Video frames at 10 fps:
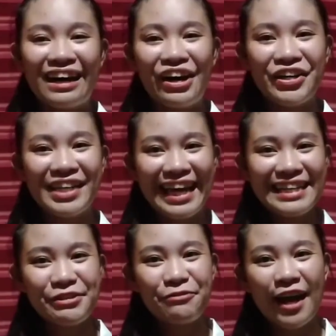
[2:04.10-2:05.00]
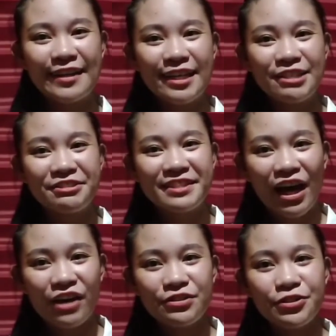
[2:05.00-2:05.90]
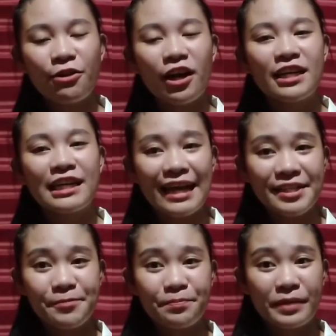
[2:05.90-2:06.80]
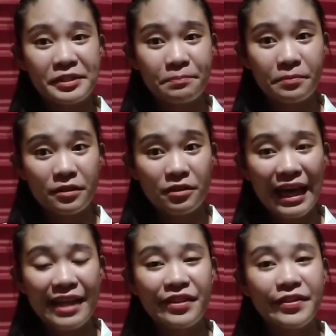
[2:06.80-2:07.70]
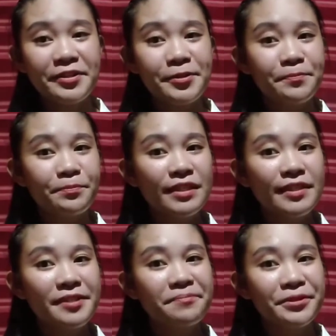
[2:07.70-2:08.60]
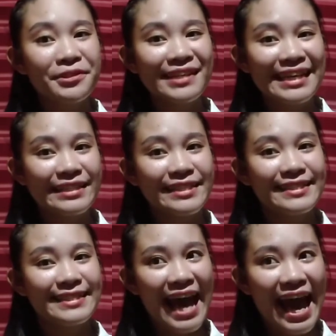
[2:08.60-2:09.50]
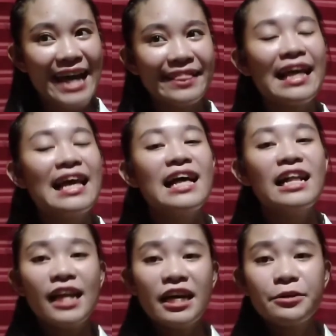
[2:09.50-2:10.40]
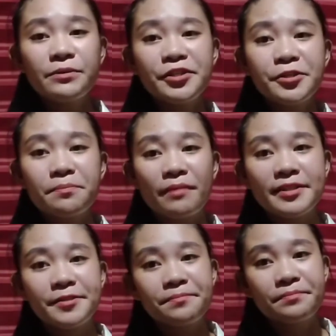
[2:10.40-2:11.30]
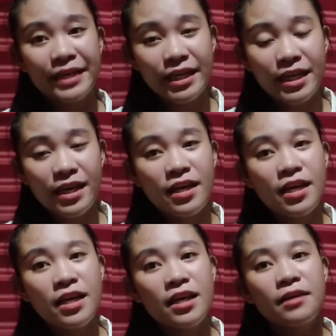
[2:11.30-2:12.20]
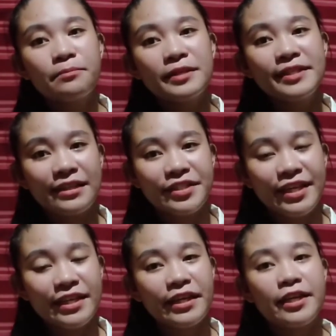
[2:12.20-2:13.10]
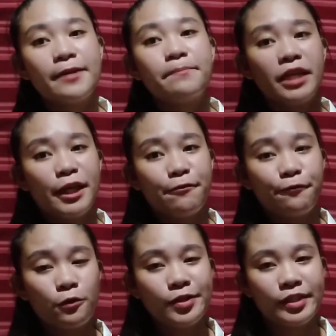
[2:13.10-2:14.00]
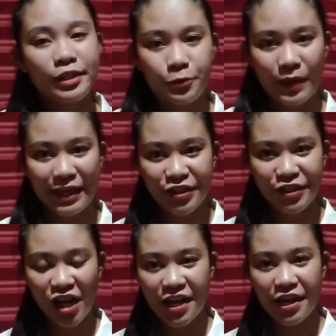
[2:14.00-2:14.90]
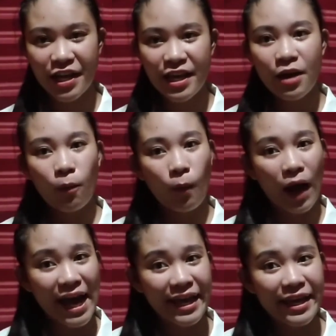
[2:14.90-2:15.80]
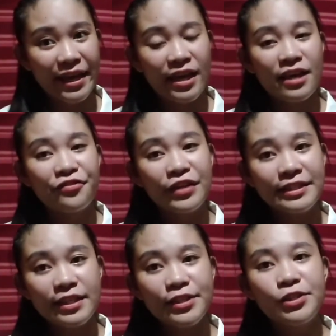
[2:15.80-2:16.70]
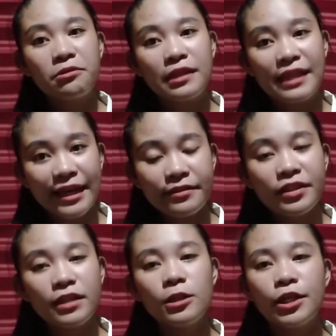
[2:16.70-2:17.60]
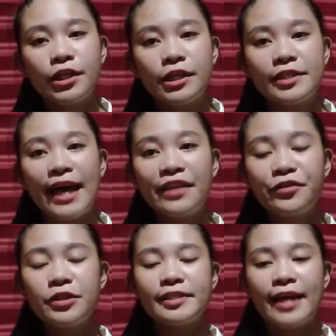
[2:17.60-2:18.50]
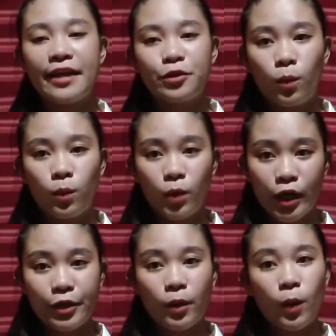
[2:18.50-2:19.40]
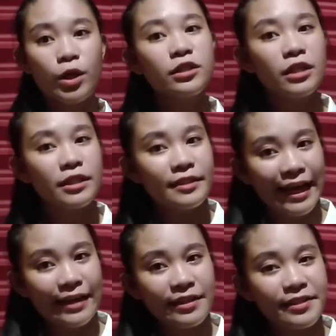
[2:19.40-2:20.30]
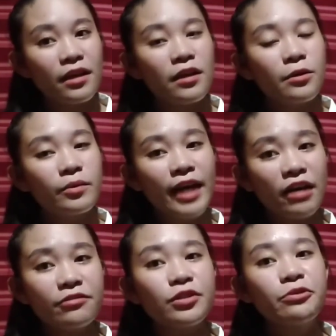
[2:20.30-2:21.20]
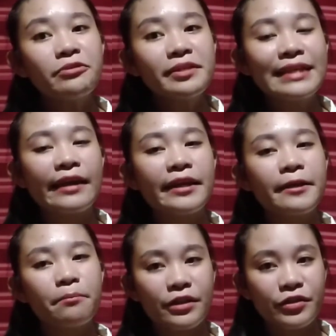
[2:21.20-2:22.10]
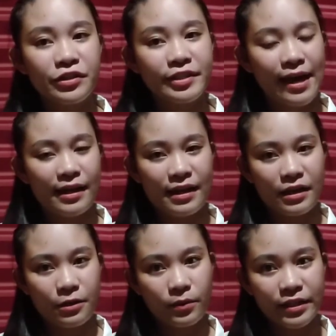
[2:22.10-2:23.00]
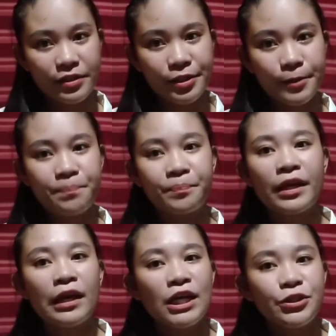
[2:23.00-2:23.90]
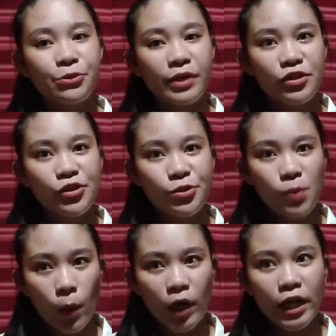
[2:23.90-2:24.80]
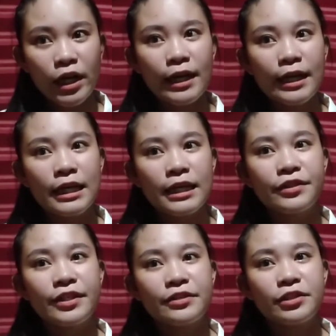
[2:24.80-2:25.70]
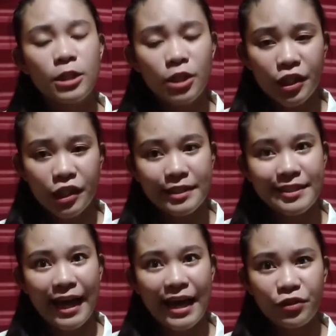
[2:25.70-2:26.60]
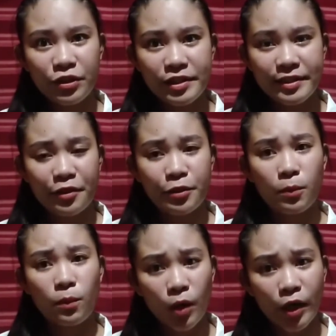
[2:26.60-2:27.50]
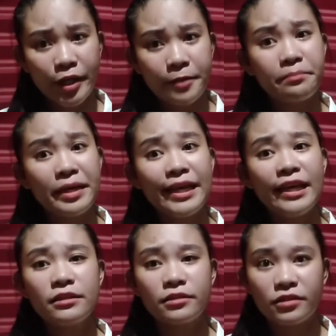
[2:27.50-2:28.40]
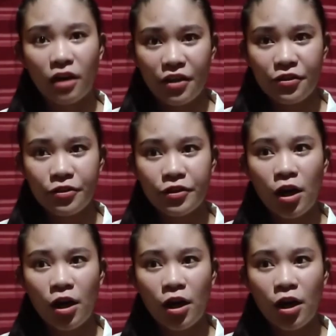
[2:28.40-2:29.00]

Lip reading: Okay, so we are now down to our last principle, and this principle is that language must be presented in a meaningful situation. Why? This is to let the learners understand the word or context without using the mother tongue language. To ensure that the learners understand the word being taught,